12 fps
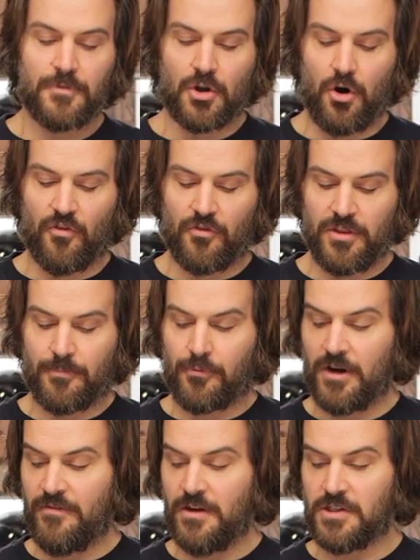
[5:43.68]
over the
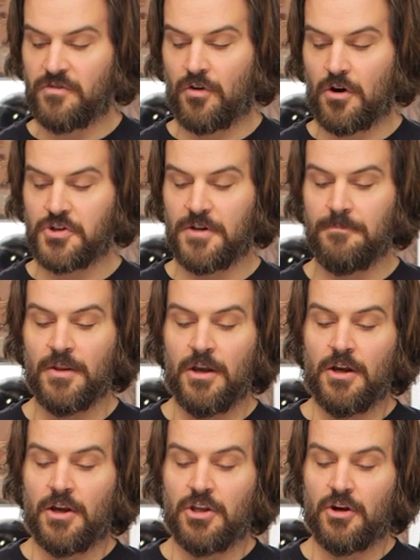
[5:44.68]
previous version.
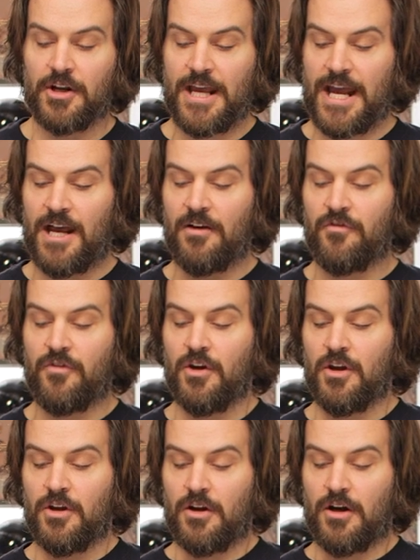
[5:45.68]
You're gonna have
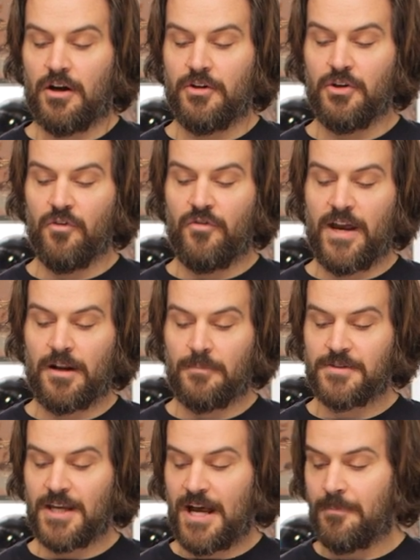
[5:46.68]
a new vent
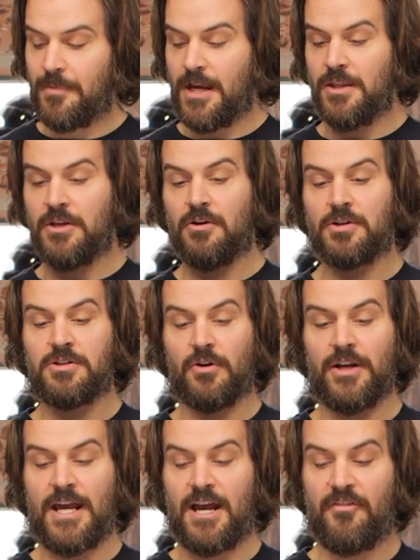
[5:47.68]
up top, and then you're still
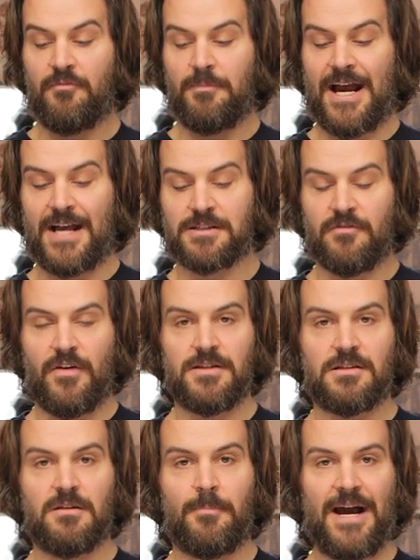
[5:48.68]
gonna have passive
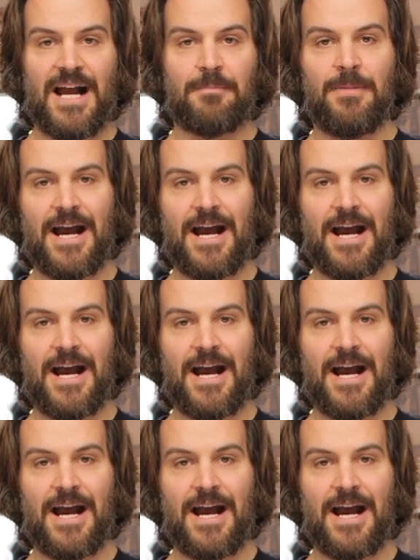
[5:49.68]
vents at the back,